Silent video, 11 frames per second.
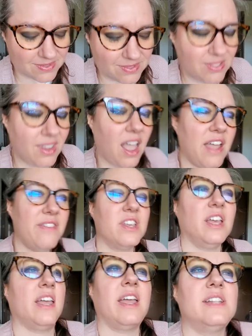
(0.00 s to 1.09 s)
I feel
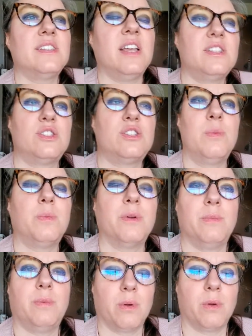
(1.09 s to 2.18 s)
like it's super
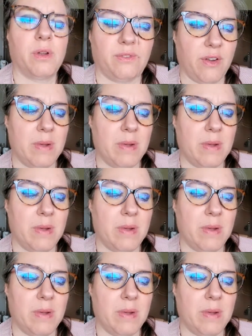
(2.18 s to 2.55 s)
important for everybody